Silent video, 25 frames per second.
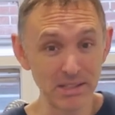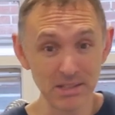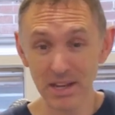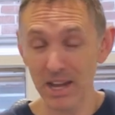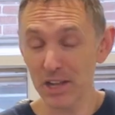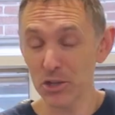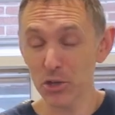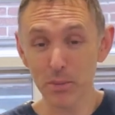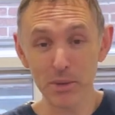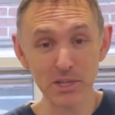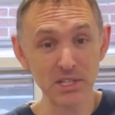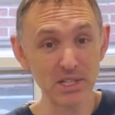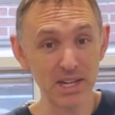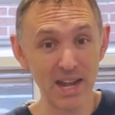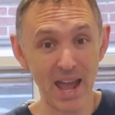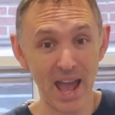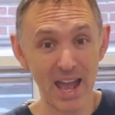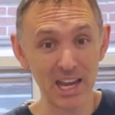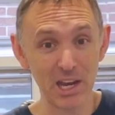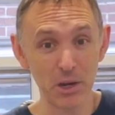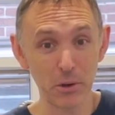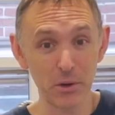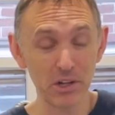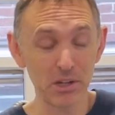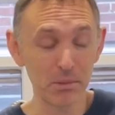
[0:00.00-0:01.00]
100%
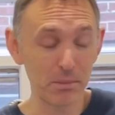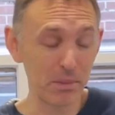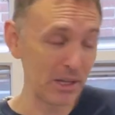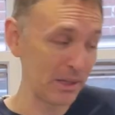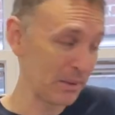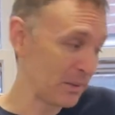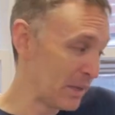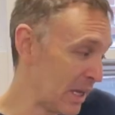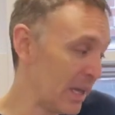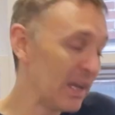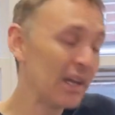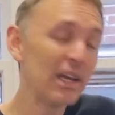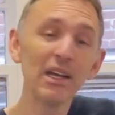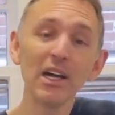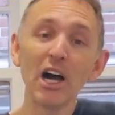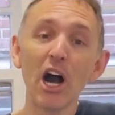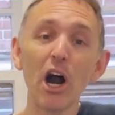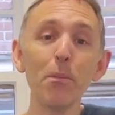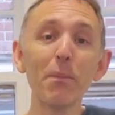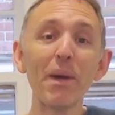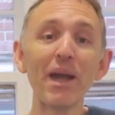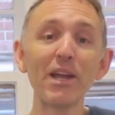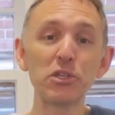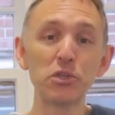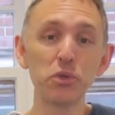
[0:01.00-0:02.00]
accurate, but
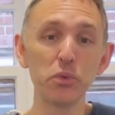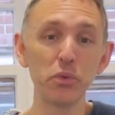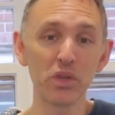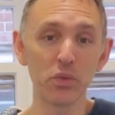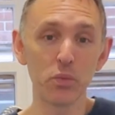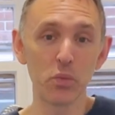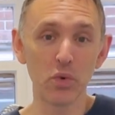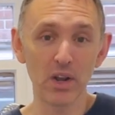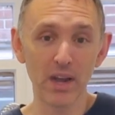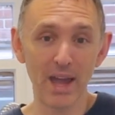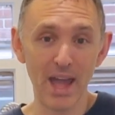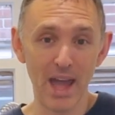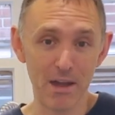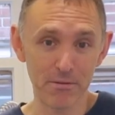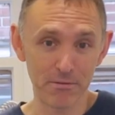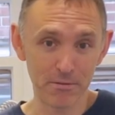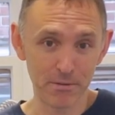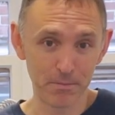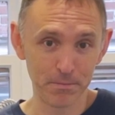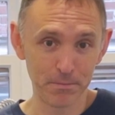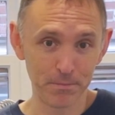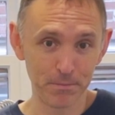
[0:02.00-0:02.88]
I'll make do with what I have.